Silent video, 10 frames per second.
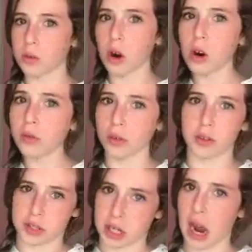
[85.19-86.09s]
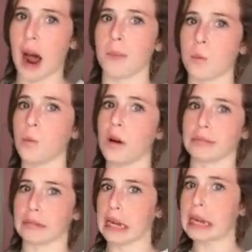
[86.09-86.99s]
over the top
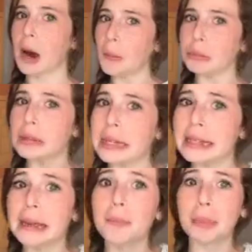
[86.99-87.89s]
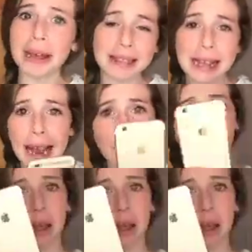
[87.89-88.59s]
won, like completely beat the game.